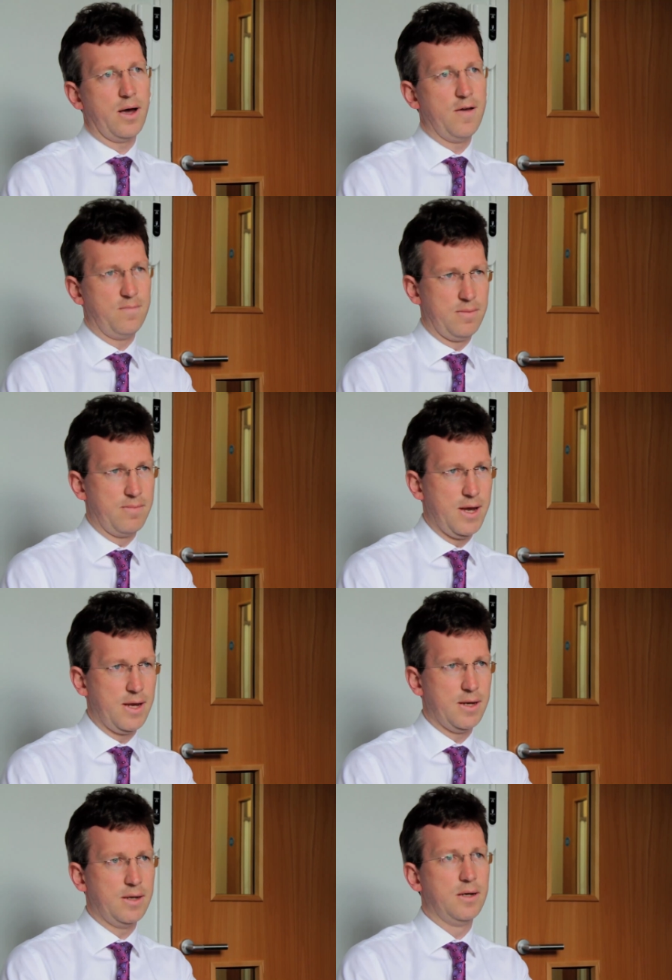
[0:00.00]
I have been
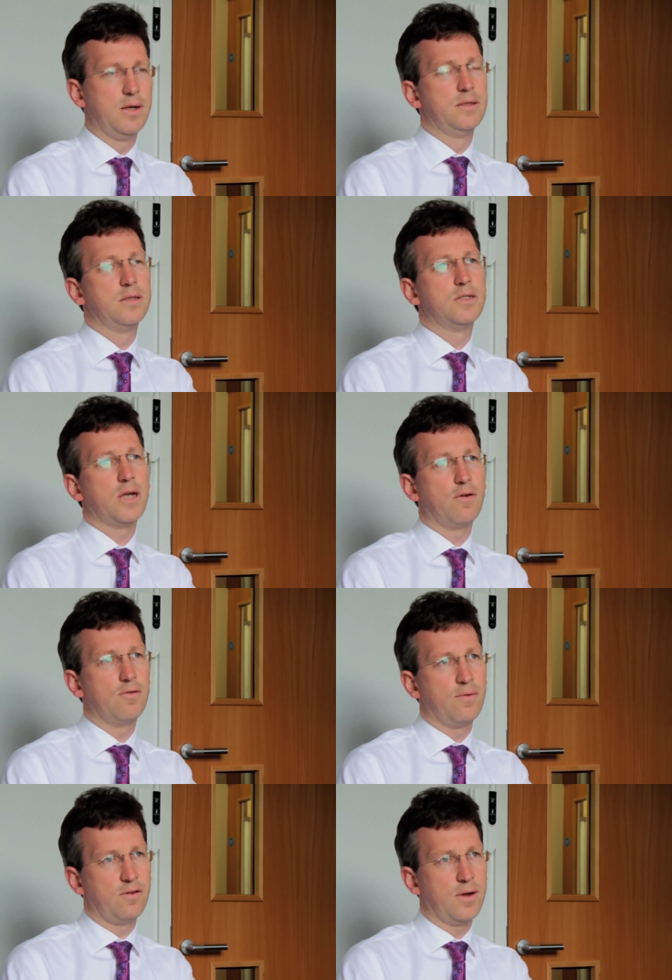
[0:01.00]
making to the
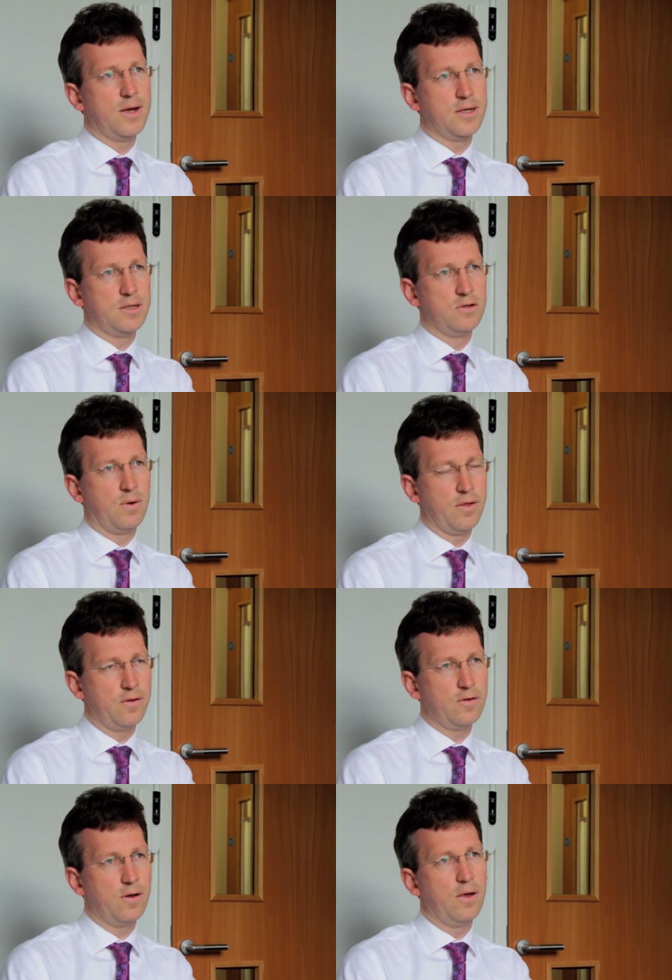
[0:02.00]
Secretary of State and to
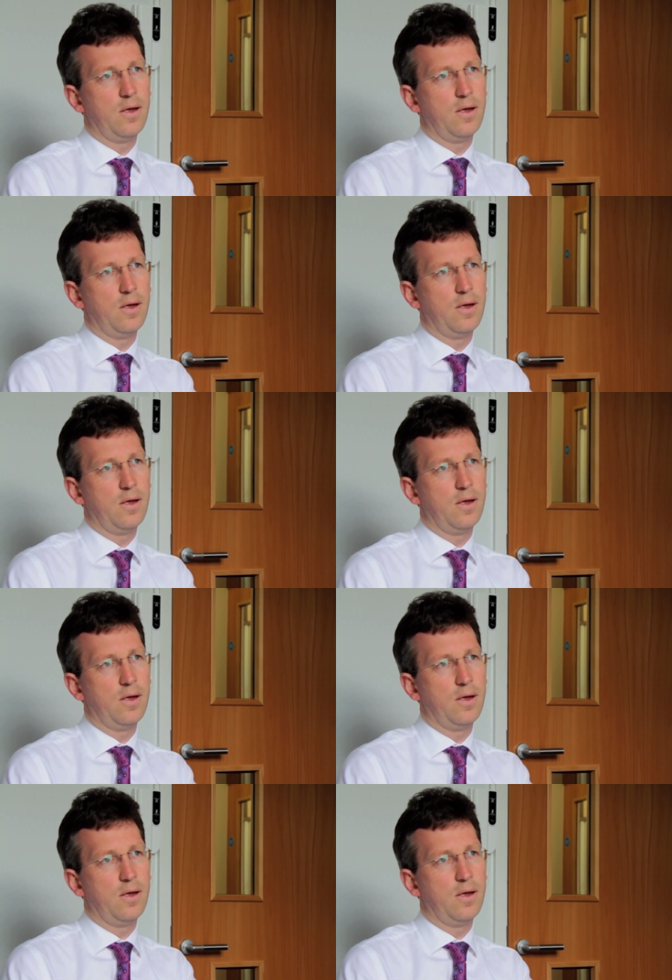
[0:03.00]
others.